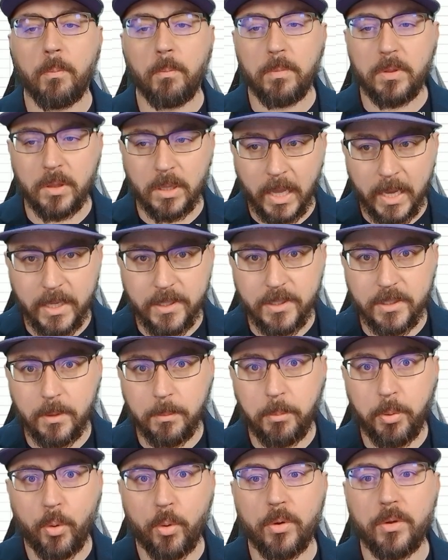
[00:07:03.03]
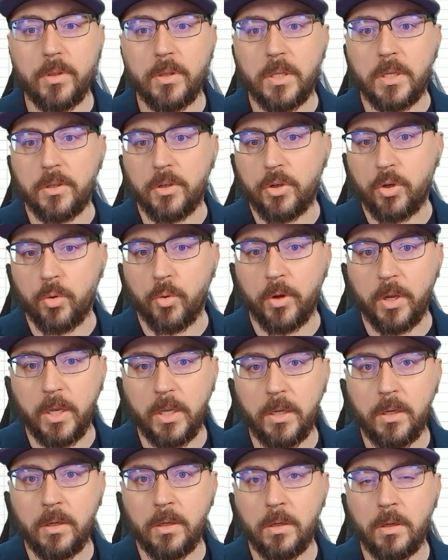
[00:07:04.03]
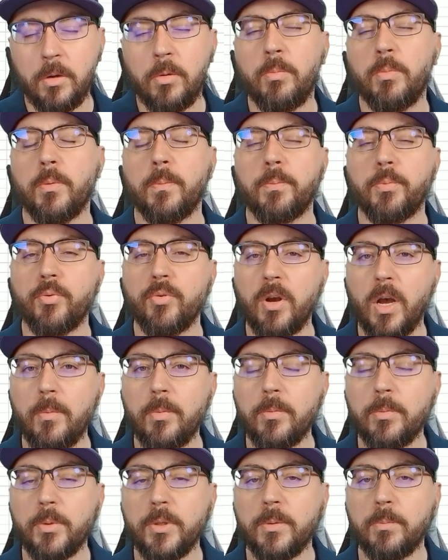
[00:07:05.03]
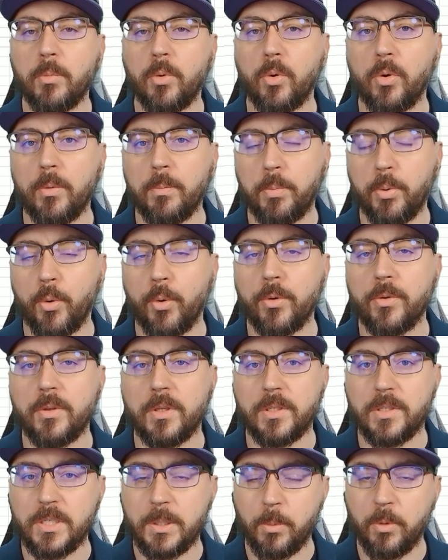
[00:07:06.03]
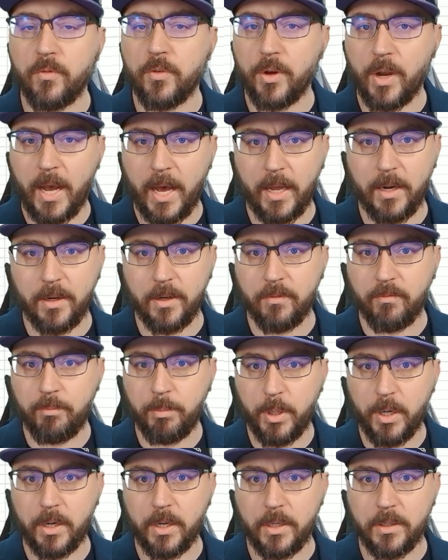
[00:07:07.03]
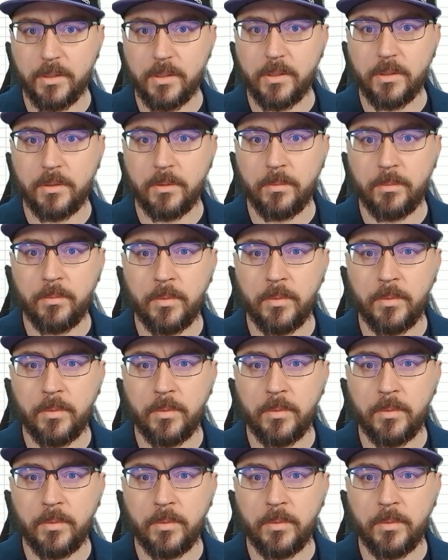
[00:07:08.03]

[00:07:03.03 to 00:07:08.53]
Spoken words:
Less important than crit, but probably more important than some of your additive buckets.